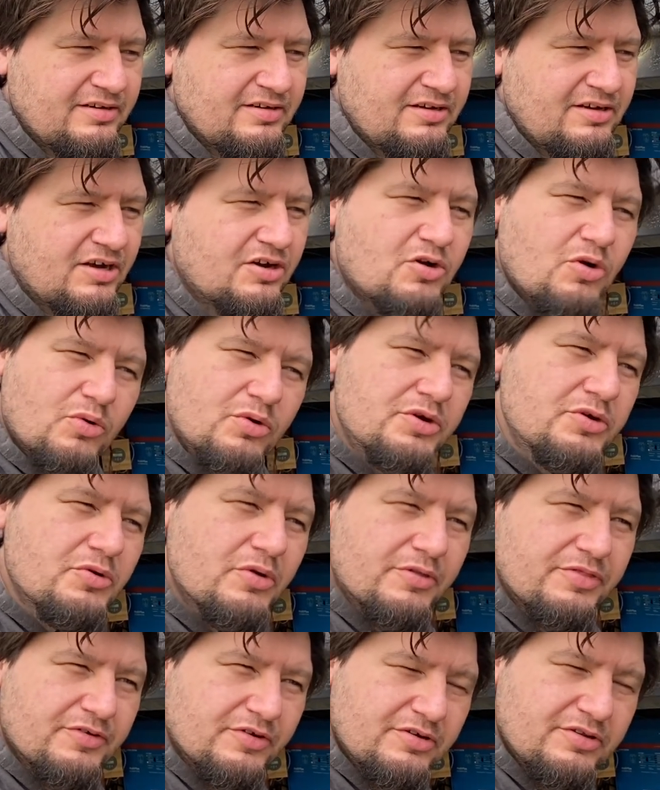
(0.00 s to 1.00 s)
a quarter to
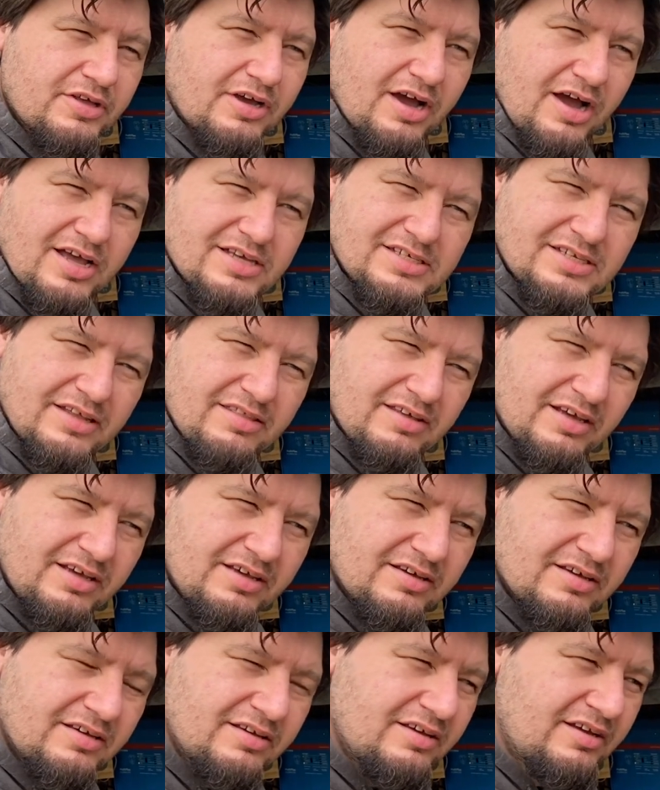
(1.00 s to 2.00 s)
a third the cost, I
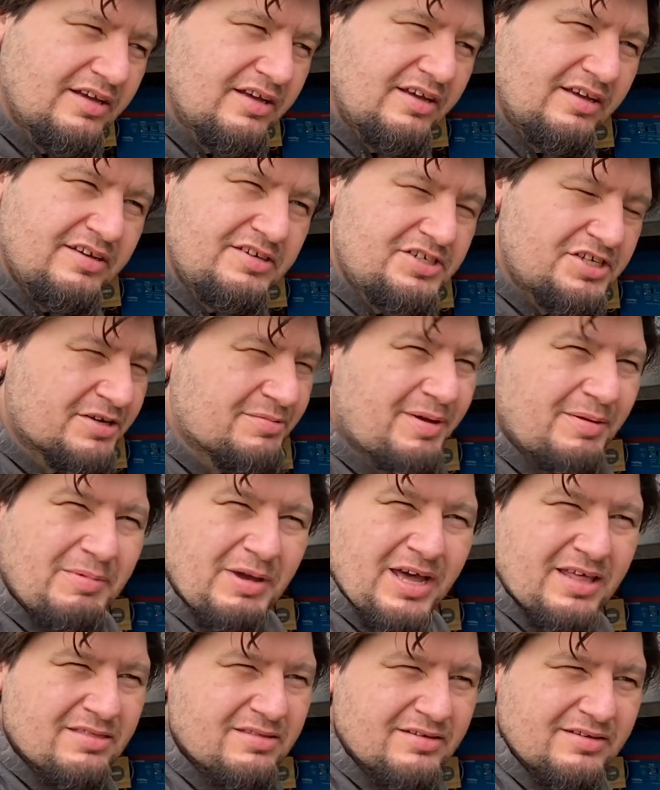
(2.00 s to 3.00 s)
think. Check my
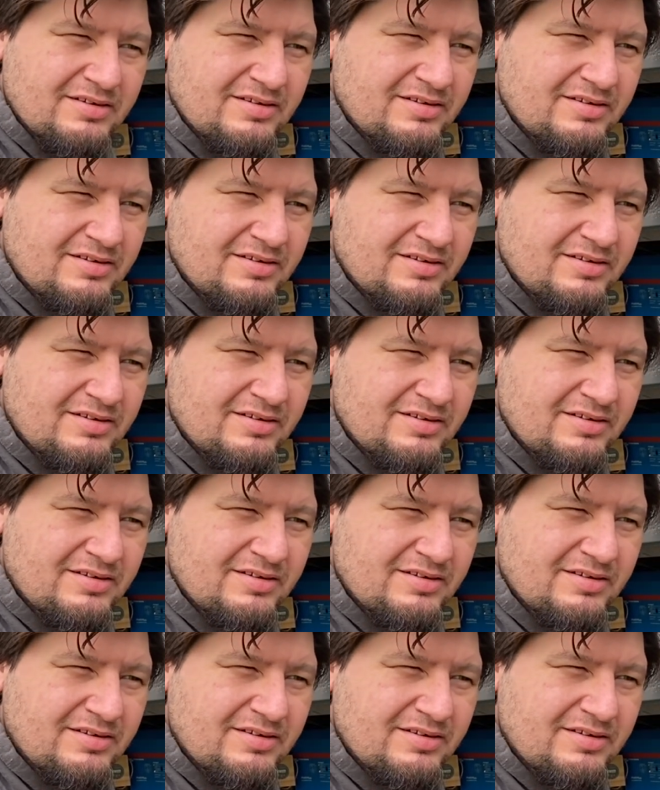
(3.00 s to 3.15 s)
math.